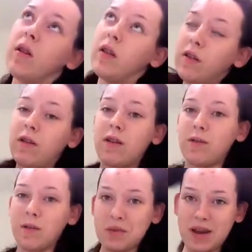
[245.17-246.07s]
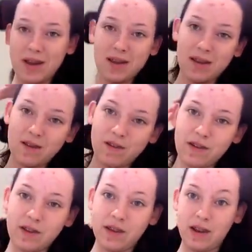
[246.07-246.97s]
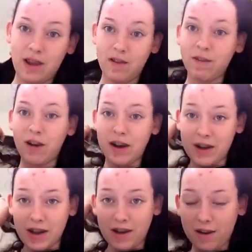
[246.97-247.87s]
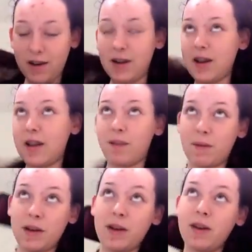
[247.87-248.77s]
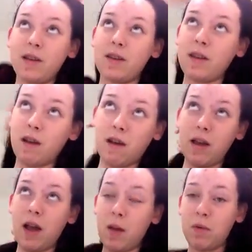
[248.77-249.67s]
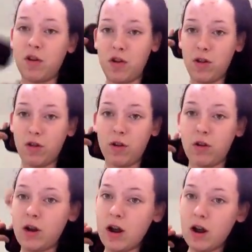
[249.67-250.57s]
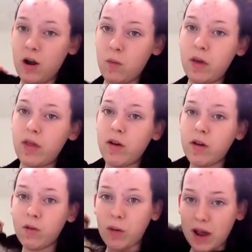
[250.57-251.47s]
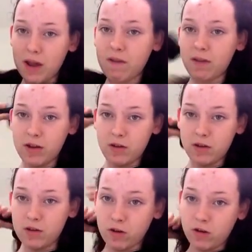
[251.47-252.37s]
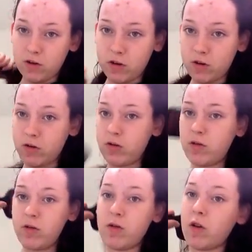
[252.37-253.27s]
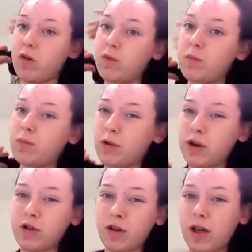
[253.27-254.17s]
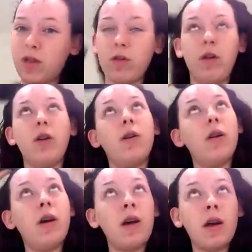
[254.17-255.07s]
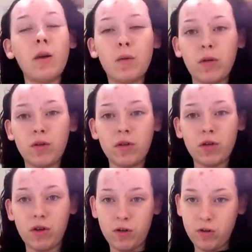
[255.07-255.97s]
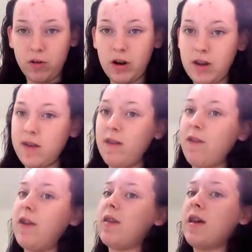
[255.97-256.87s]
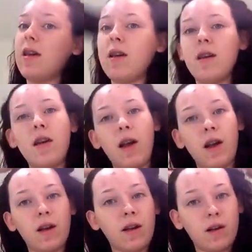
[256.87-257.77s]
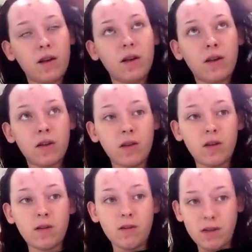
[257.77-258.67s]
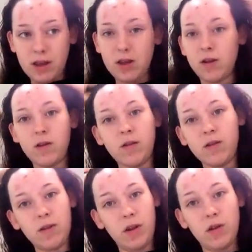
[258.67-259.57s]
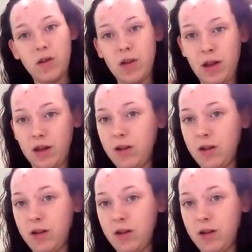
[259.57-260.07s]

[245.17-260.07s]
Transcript: The reason why my hair's so frizzy like right now is because I brushed it through. With those waves I just showed you, don't brush that through. It will just go crazy frizzy. So yeah, don't do that.